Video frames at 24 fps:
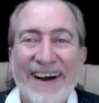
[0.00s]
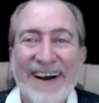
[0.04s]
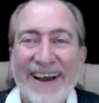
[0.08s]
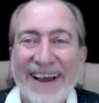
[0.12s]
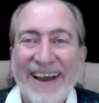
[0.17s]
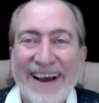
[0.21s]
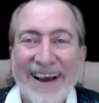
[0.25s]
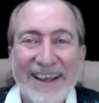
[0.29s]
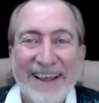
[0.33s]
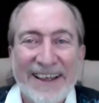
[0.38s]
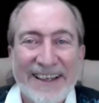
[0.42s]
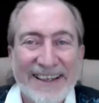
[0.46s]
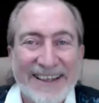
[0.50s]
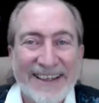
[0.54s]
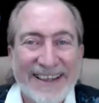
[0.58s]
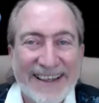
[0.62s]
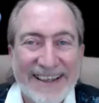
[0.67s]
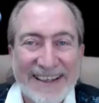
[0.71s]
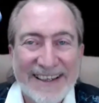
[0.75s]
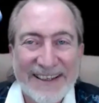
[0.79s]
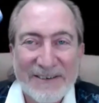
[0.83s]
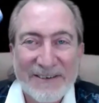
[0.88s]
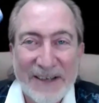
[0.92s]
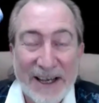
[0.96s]
I, I
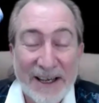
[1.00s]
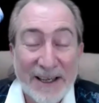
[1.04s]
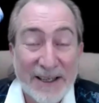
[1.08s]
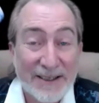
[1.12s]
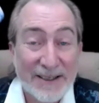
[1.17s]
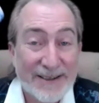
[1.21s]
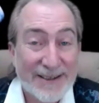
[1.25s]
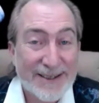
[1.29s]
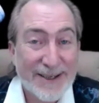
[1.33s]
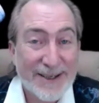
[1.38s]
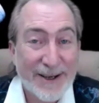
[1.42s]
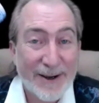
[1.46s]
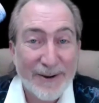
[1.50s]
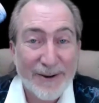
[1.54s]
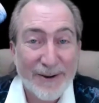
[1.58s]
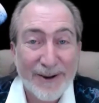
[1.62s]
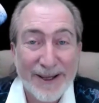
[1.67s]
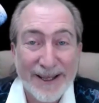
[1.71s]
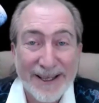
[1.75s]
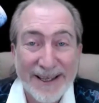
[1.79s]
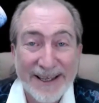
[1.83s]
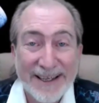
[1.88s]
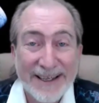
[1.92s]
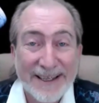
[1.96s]
I
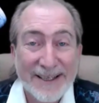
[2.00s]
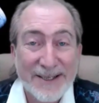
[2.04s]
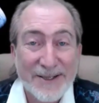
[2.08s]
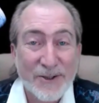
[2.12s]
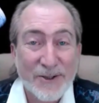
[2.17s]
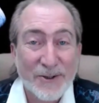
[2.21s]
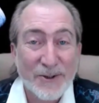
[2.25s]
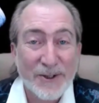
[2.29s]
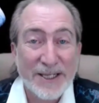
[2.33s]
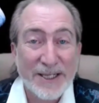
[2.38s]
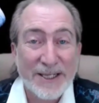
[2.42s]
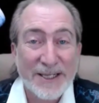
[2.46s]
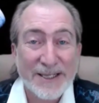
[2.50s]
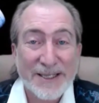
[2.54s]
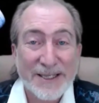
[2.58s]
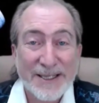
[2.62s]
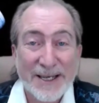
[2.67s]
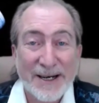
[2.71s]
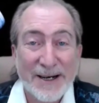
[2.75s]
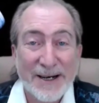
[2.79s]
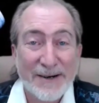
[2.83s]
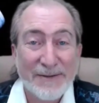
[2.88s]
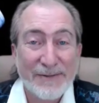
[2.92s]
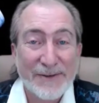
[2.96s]
totally enjoyed this
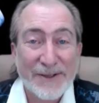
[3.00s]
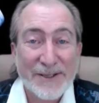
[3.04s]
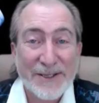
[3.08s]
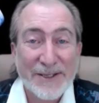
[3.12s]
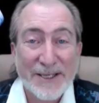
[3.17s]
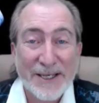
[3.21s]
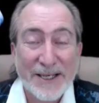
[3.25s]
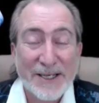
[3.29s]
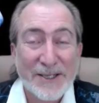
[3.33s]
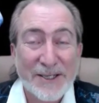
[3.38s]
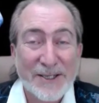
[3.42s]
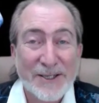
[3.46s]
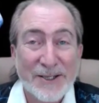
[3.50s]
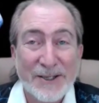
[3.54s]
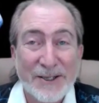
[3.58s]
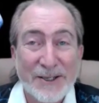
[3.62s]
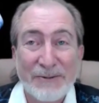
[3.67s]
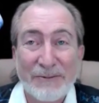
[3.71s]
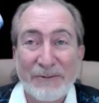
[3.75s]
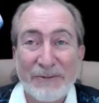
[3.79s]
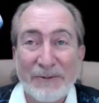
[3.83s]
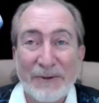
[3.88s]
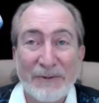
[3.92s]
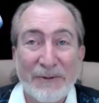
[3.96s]

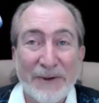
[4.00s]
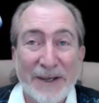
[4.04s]
conversation.